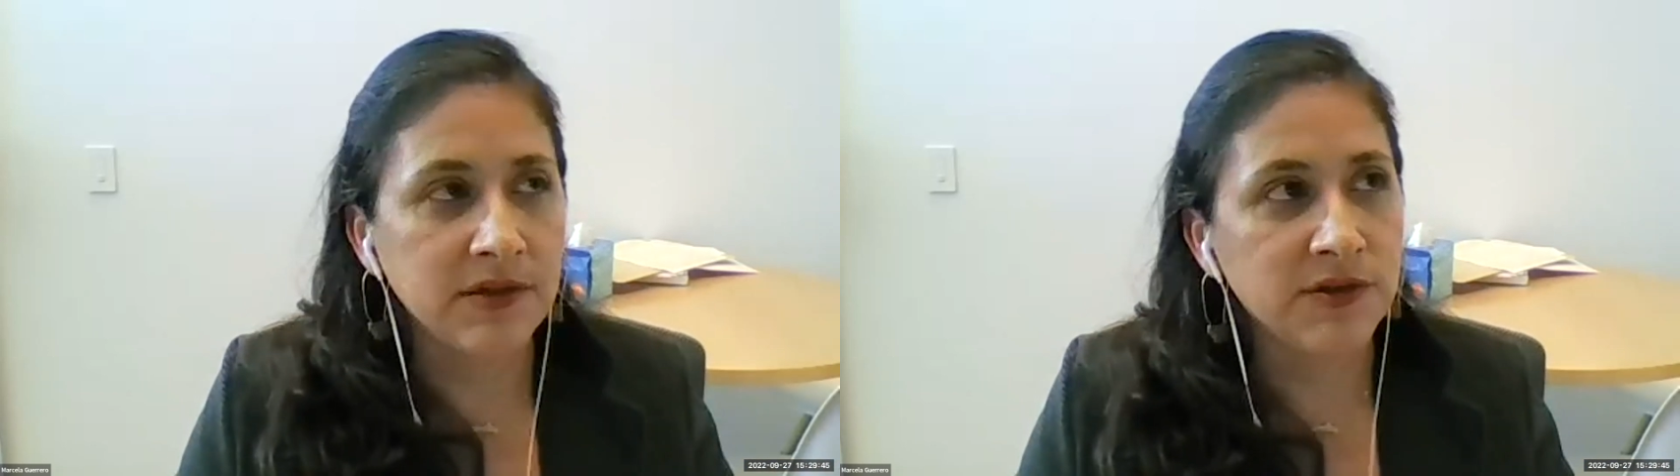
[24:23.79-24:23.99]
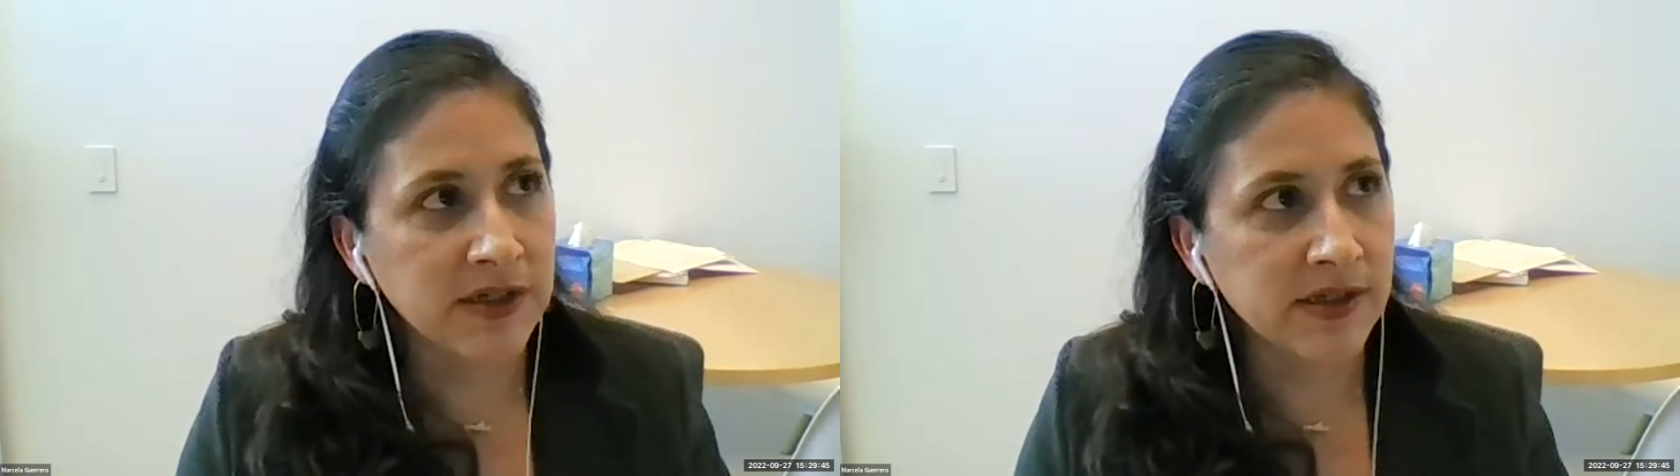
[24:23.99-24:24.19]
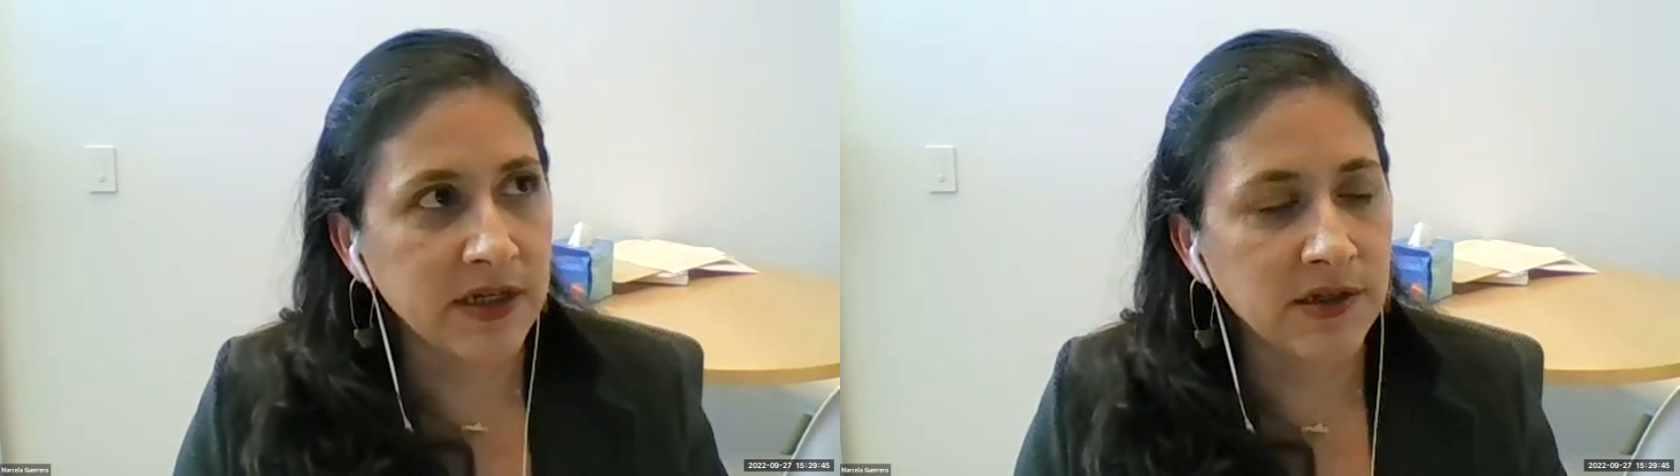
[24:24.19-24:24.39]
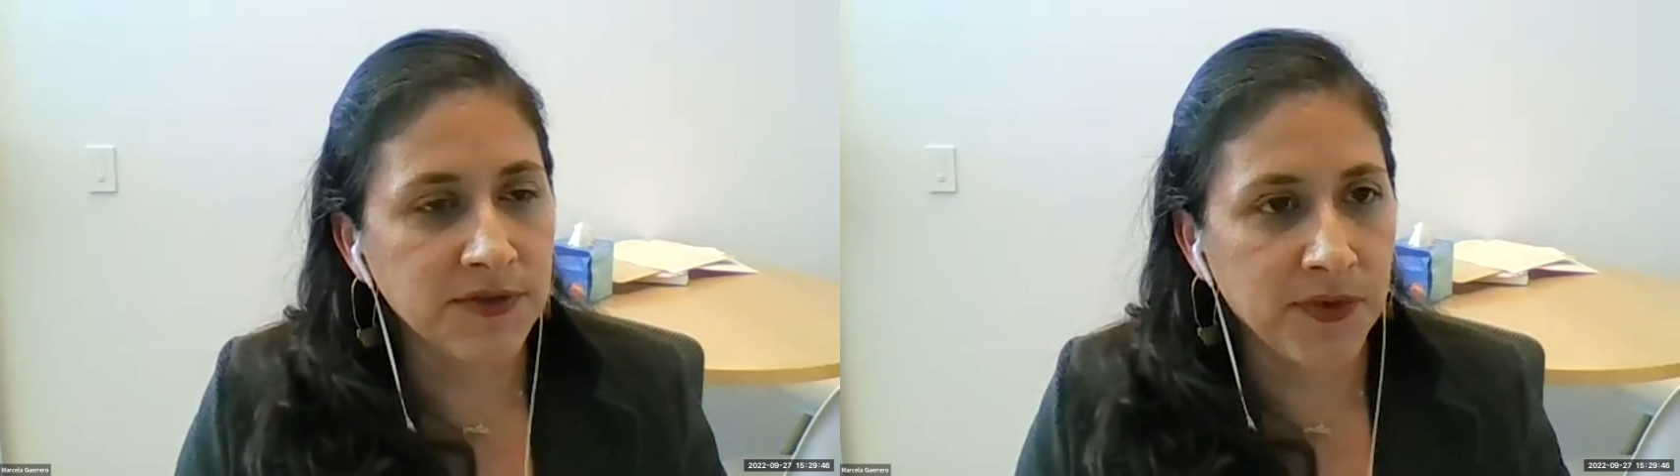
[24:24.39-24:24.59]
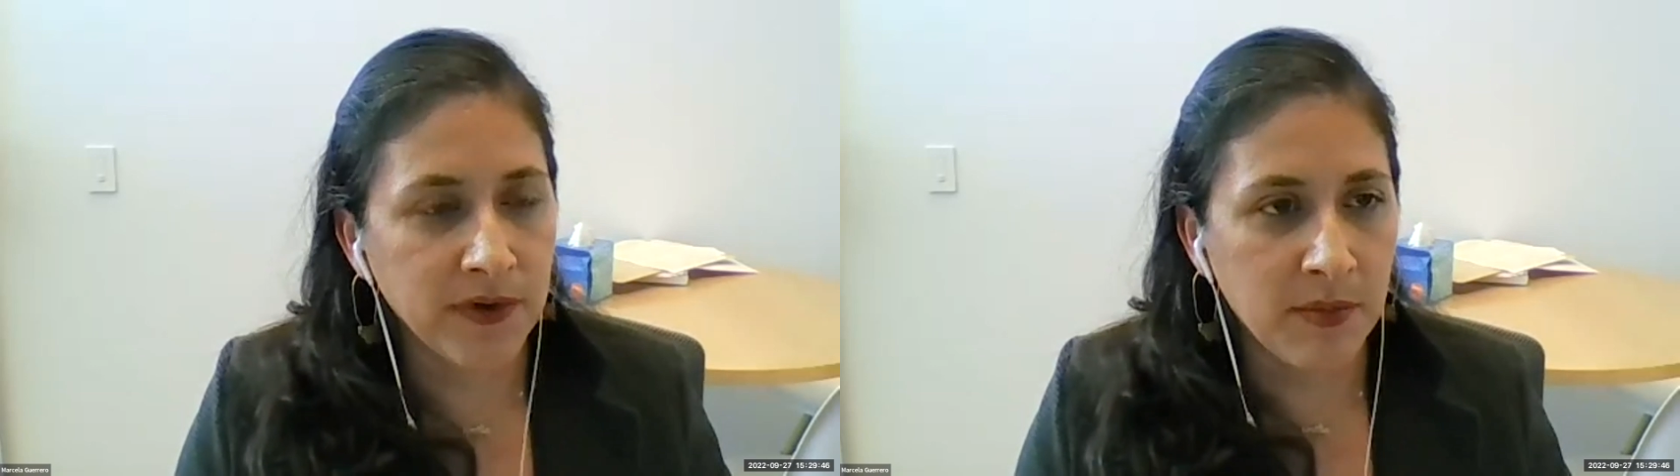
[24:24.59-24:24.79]

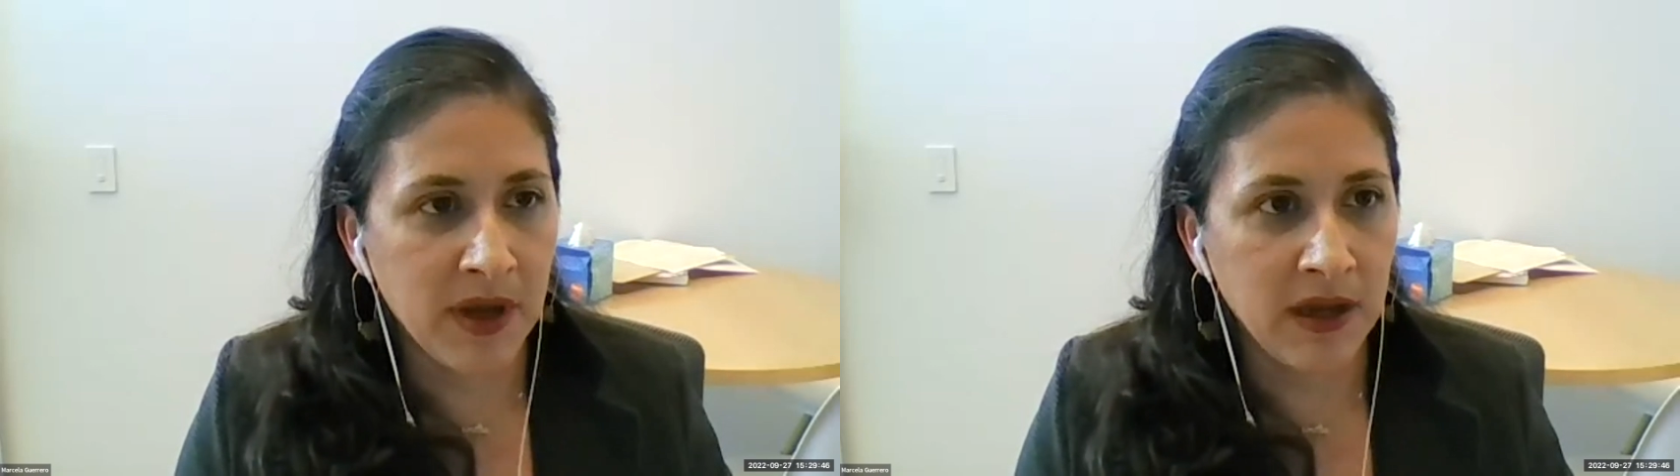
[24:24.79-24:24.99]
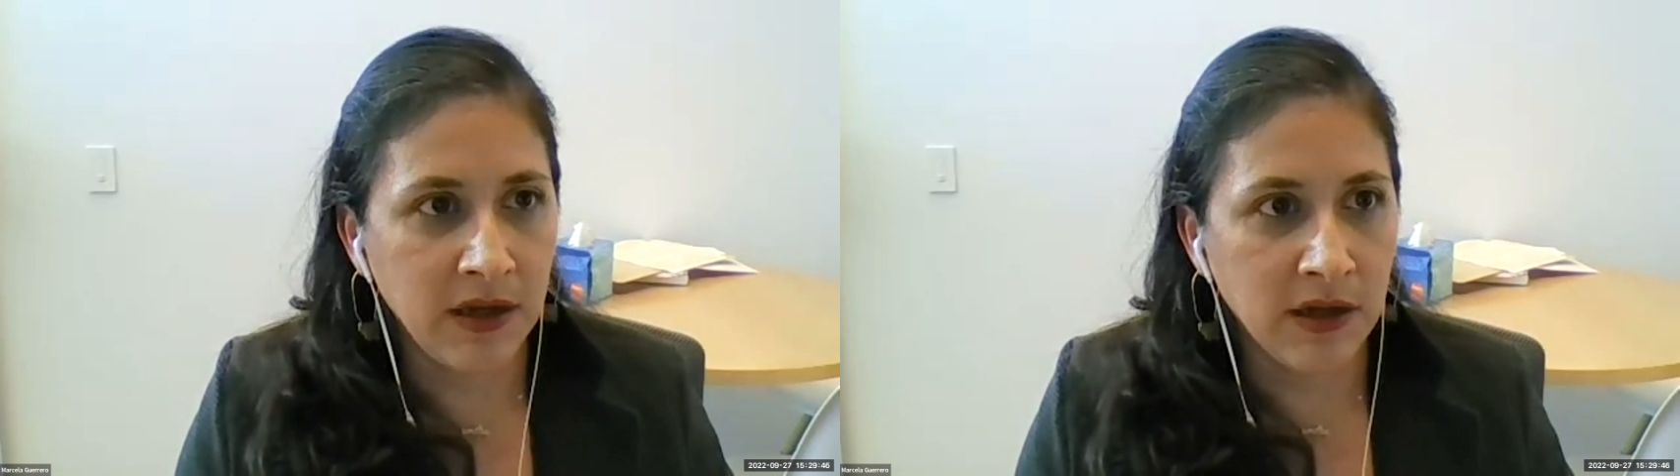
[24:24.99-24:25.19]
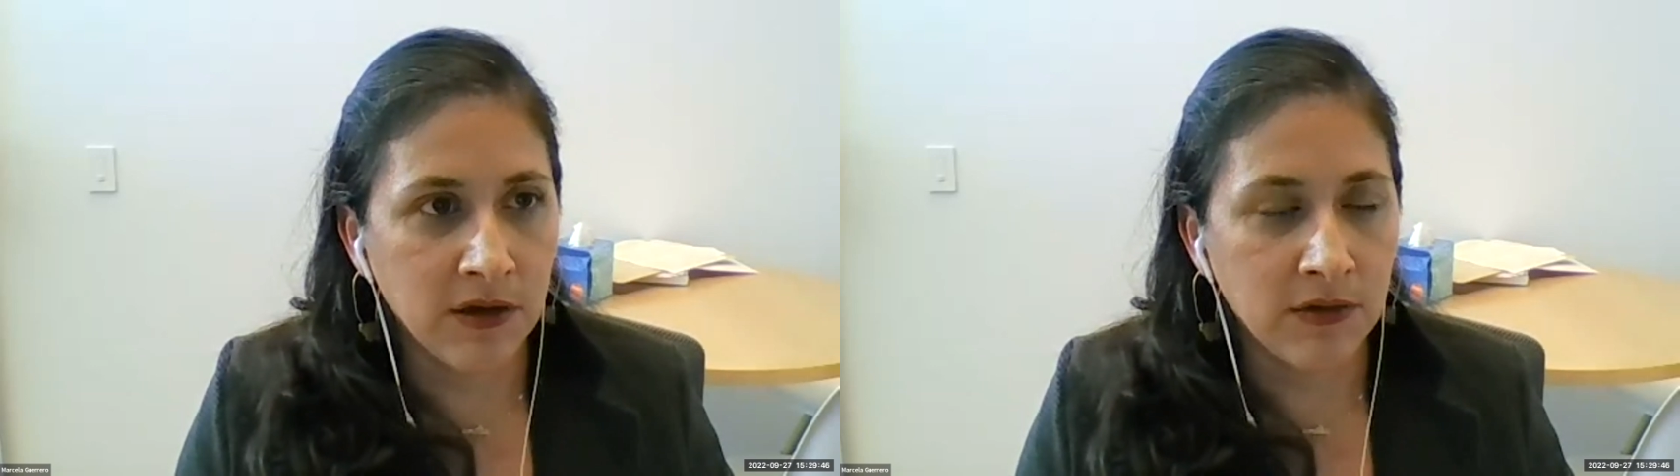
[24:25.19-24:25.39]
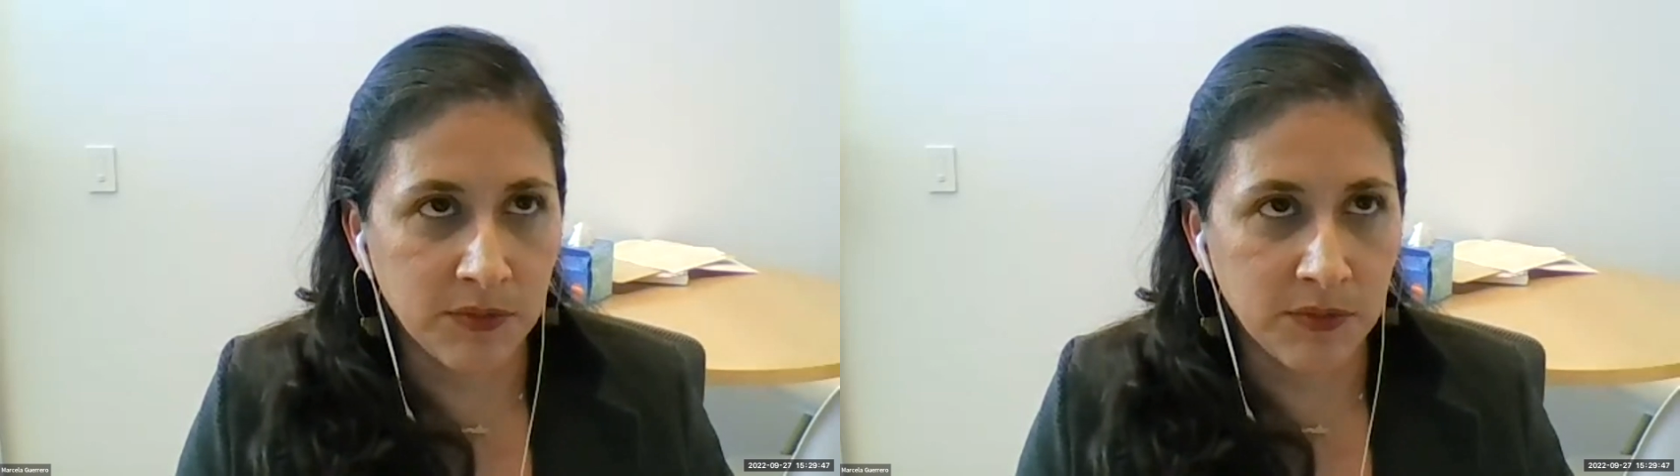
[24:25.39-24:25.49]
translators for the biennial,